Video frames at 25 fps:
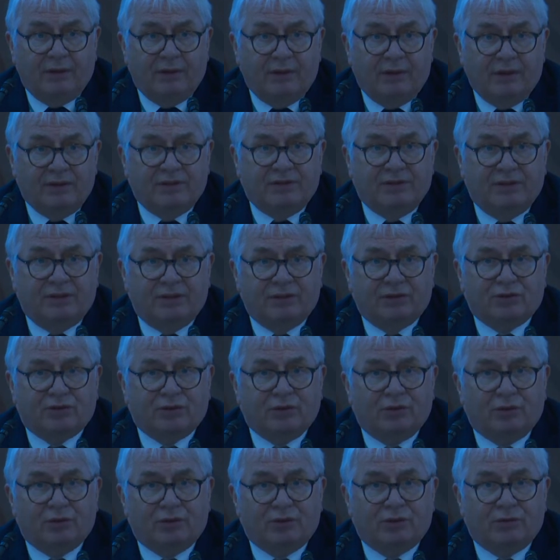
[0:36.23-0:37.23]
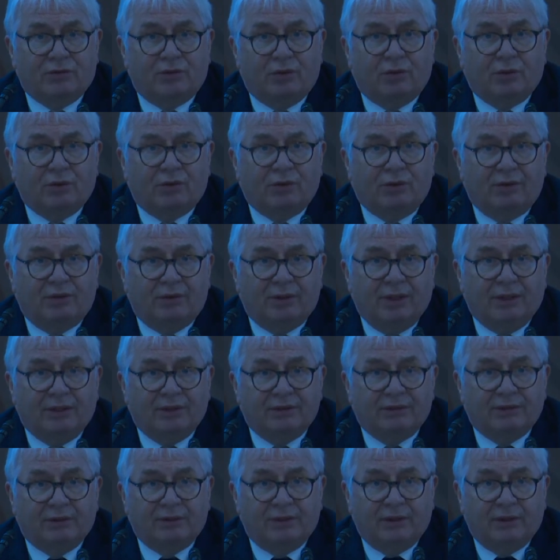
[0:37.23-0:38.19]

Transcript: Isn't it the source of all good things?